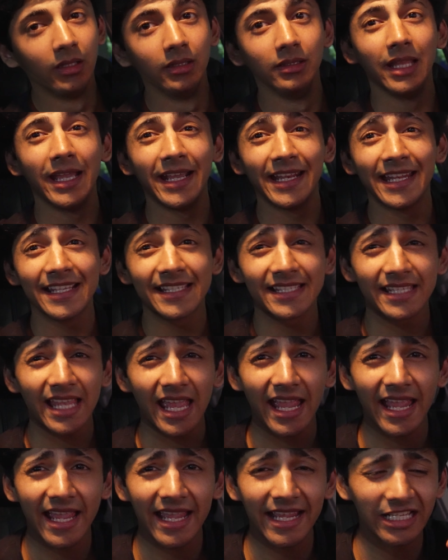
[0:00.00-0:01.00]
Ladies
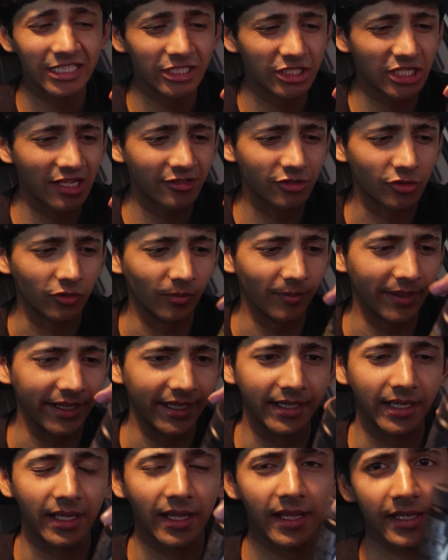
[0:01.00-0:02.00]
and
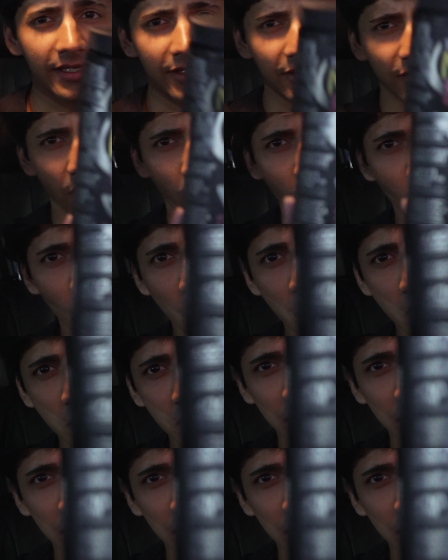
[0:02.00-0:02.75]
gentlemen, so